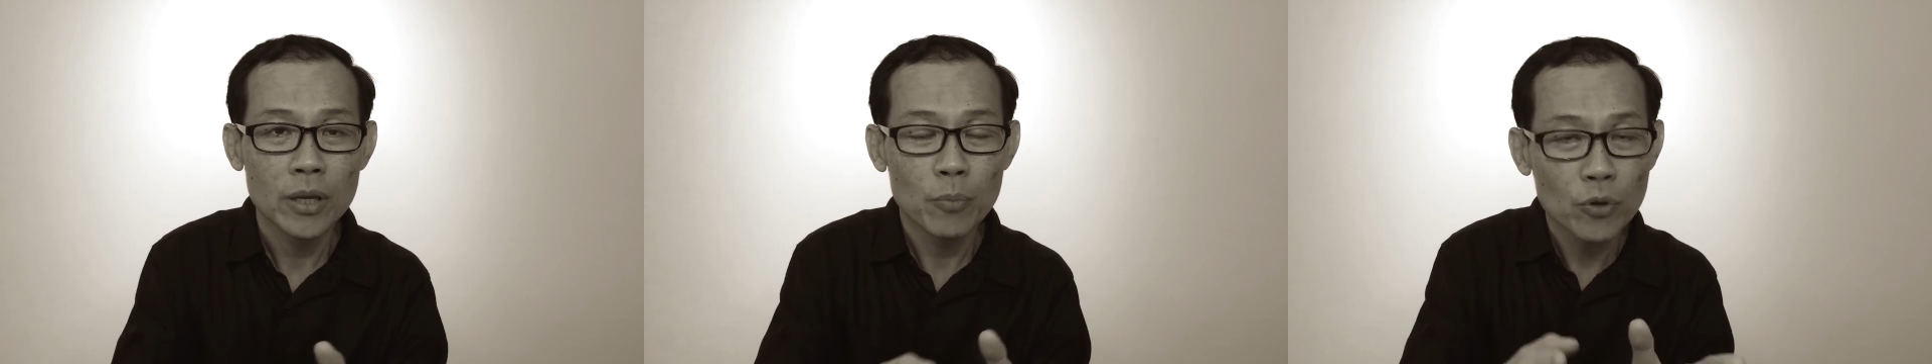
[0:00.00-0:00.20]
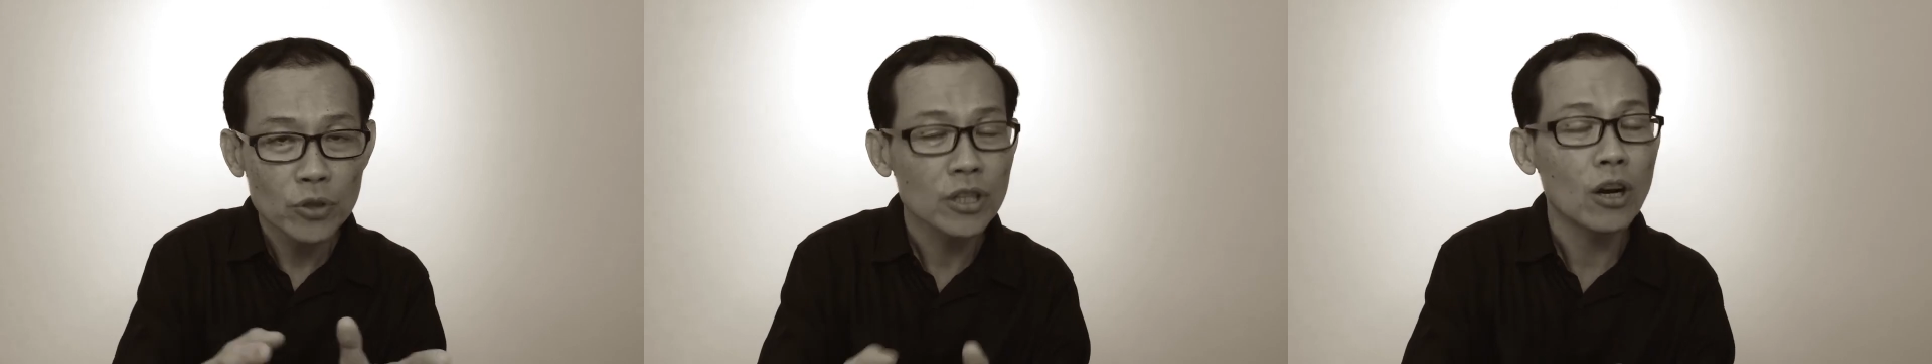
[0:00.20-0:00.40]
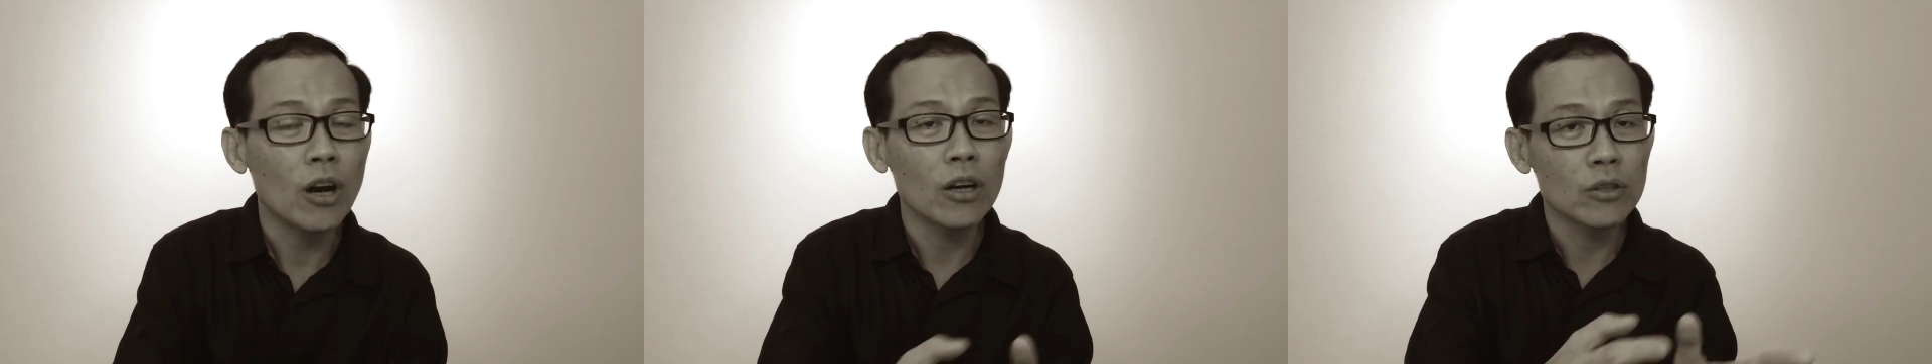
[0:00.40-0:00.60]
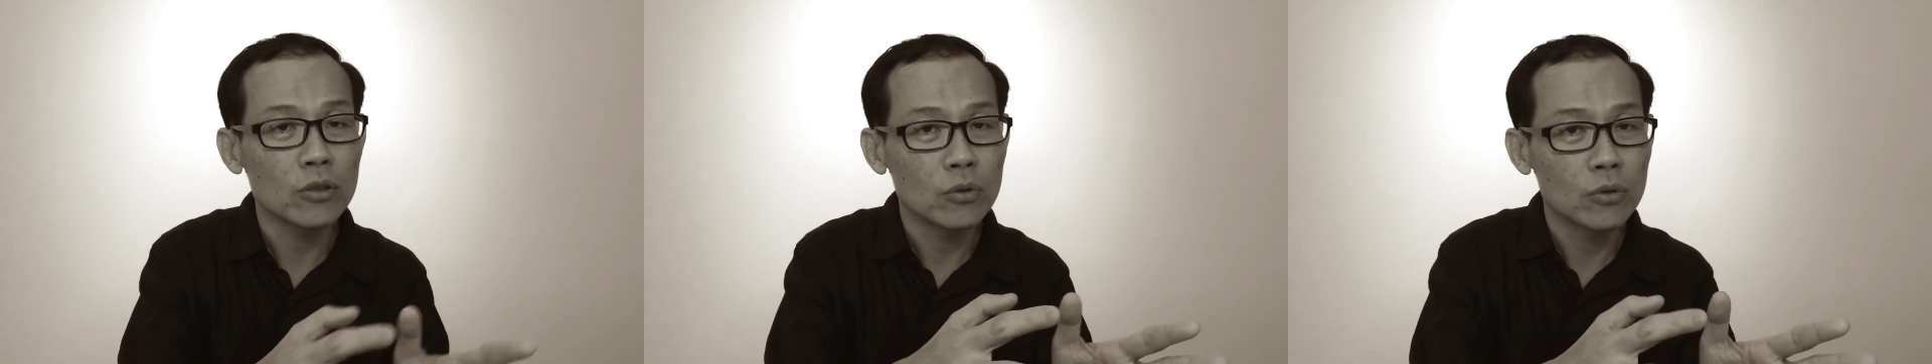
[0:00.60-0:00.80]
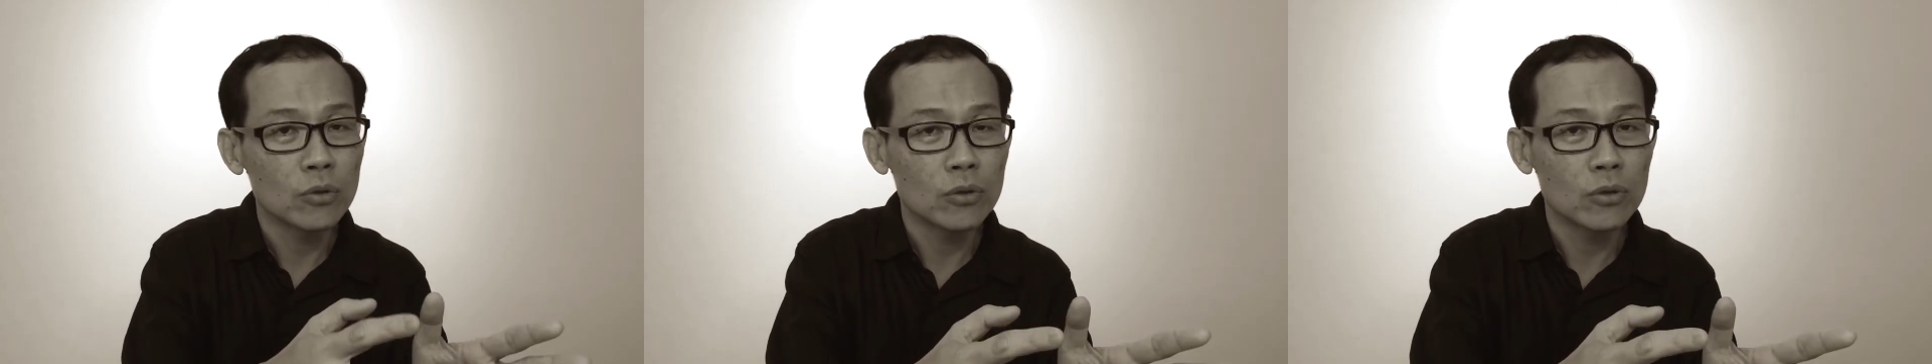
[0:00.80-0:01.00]
they push
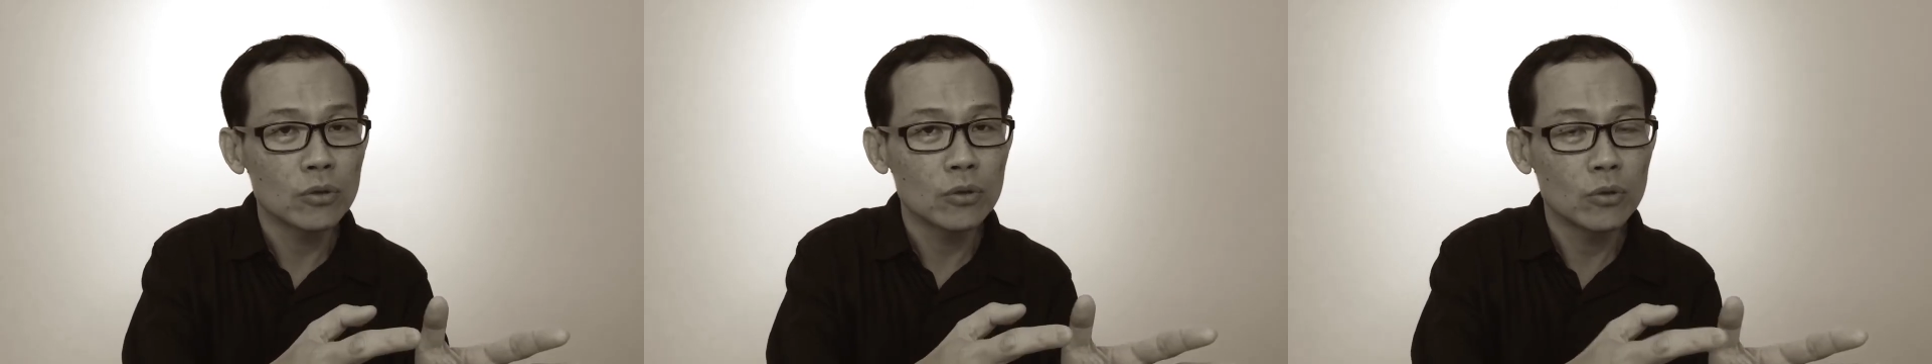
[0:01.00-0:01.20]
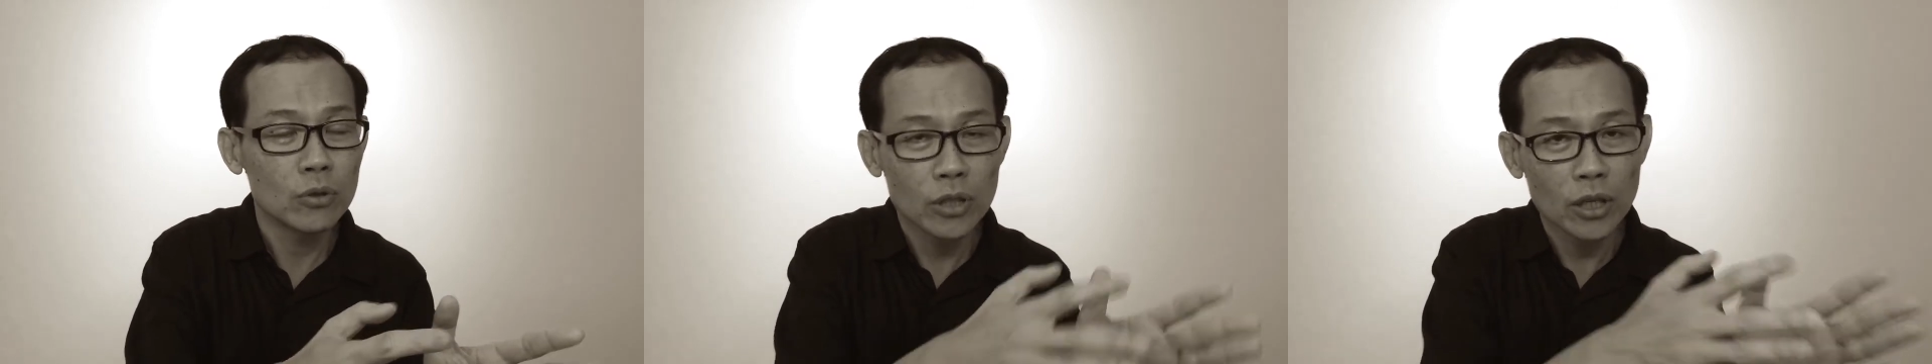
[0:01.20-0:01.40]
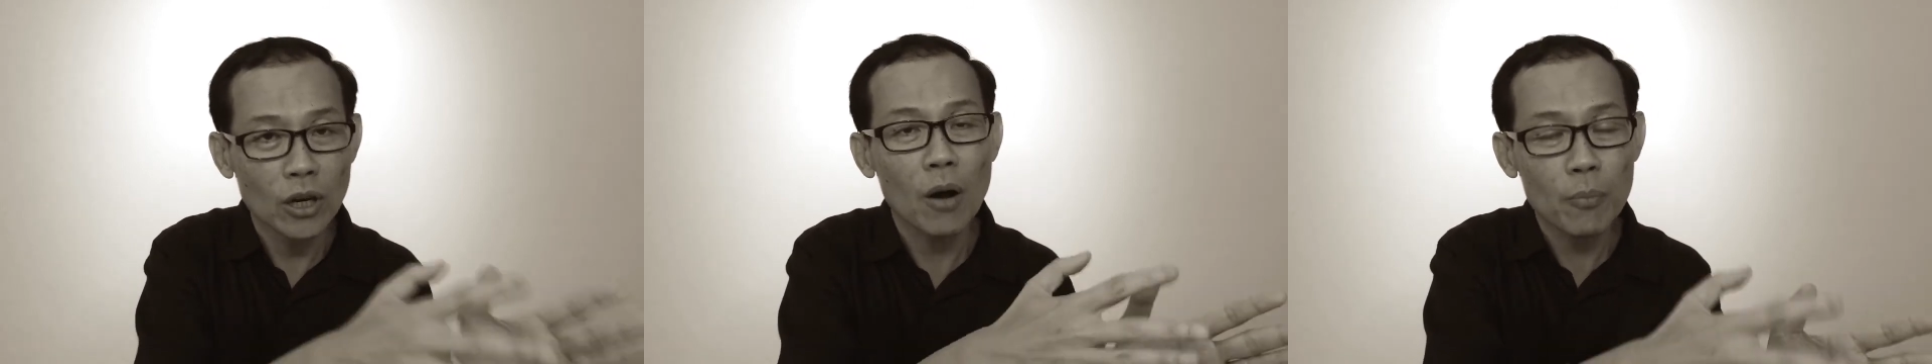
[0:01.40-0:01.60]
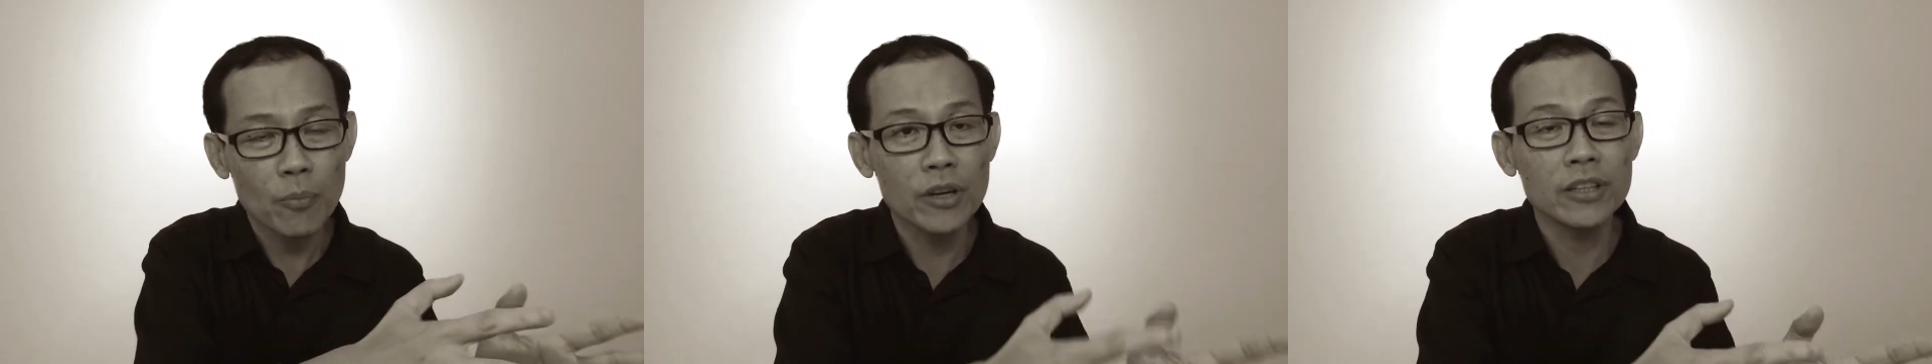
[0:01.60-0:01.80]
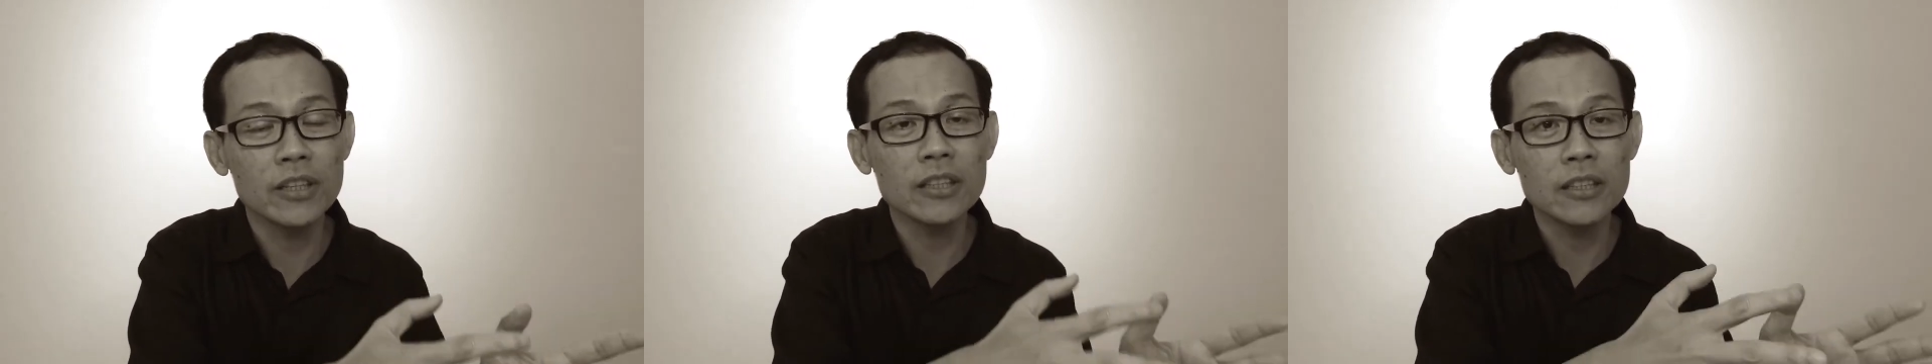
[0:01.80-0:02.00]
out to the
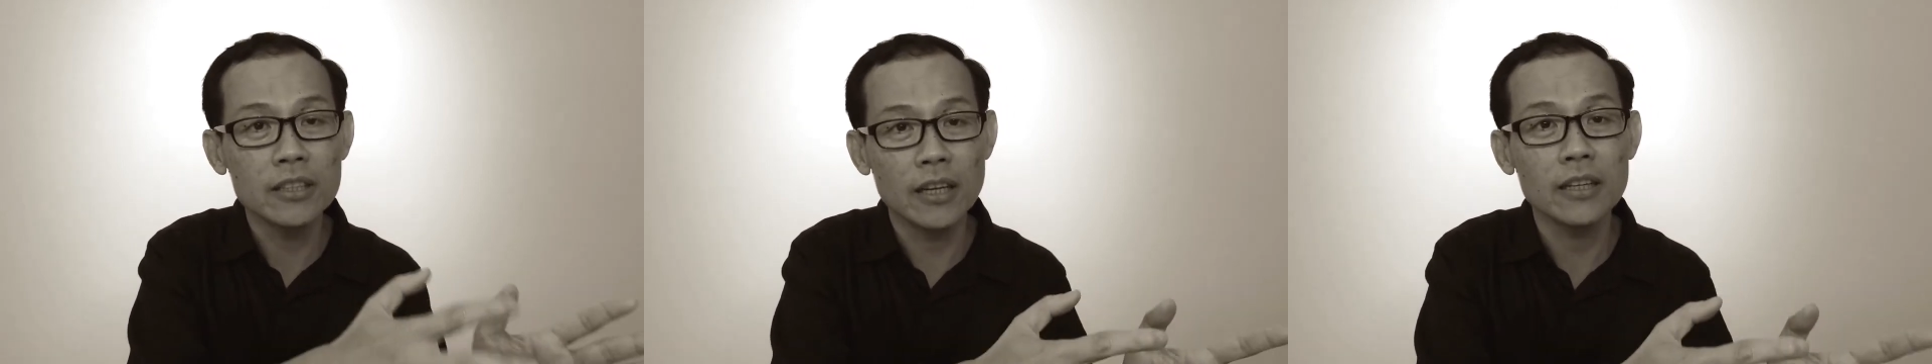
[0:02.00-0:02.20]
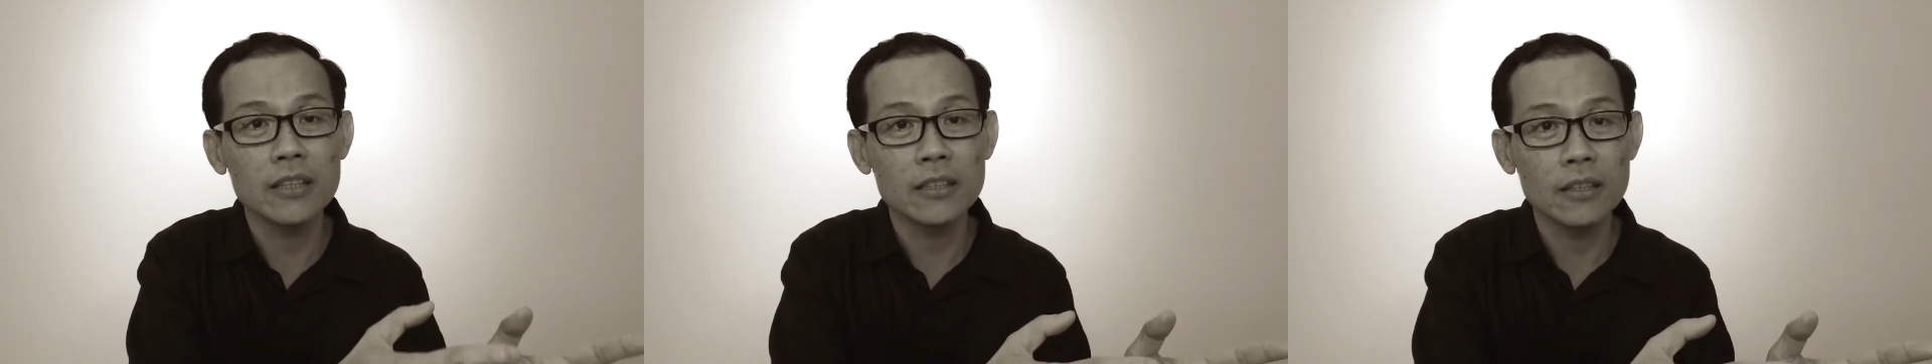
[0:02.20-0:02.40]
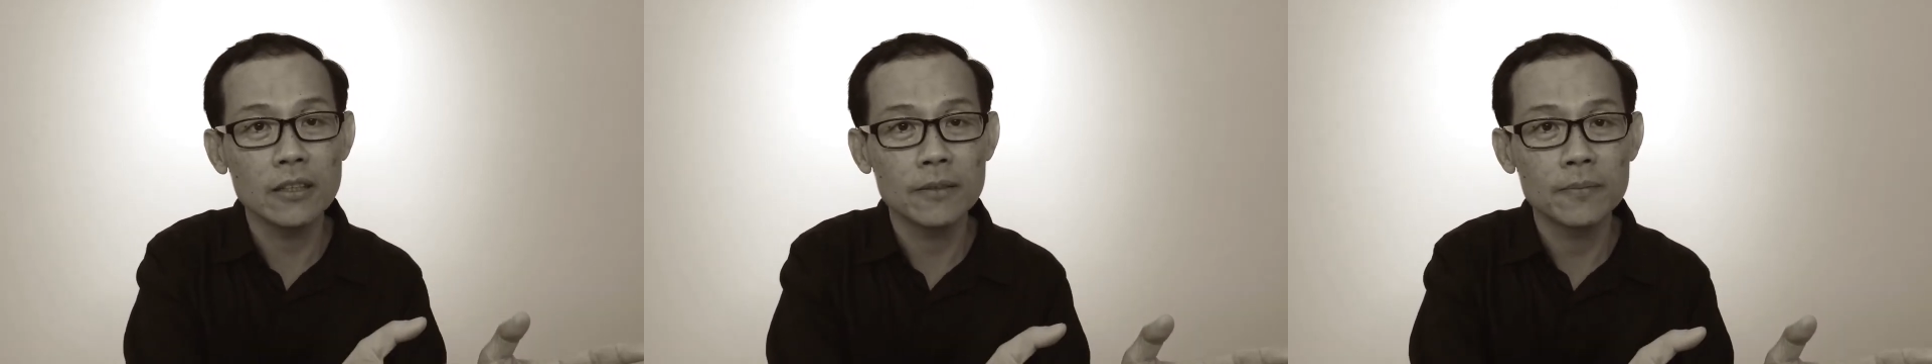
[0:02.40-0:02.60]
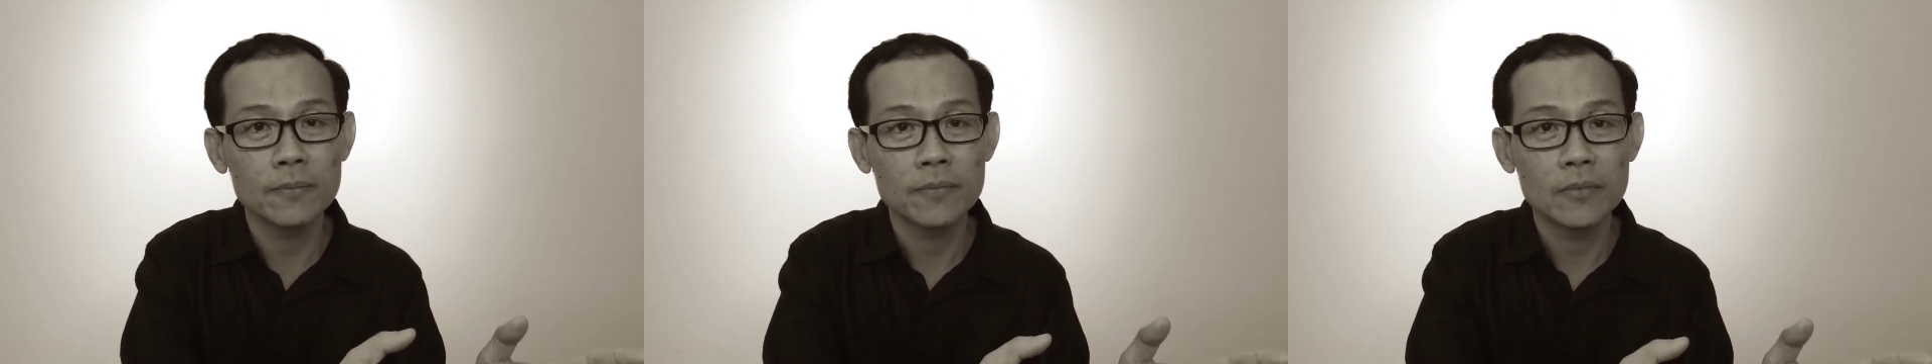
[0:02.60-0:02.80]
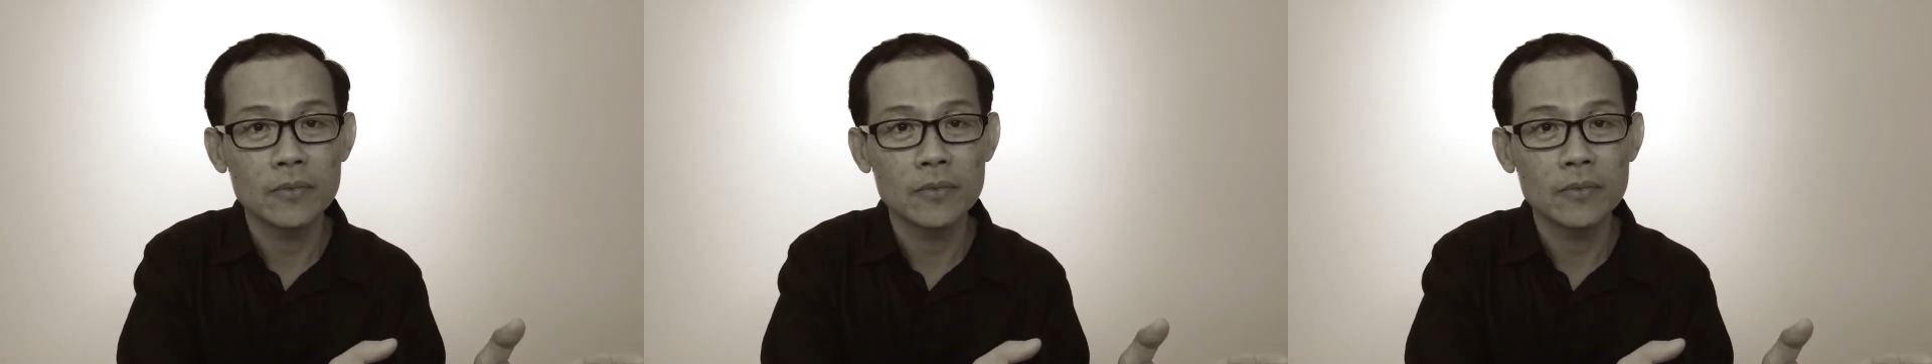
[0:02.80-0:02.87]
operating theater,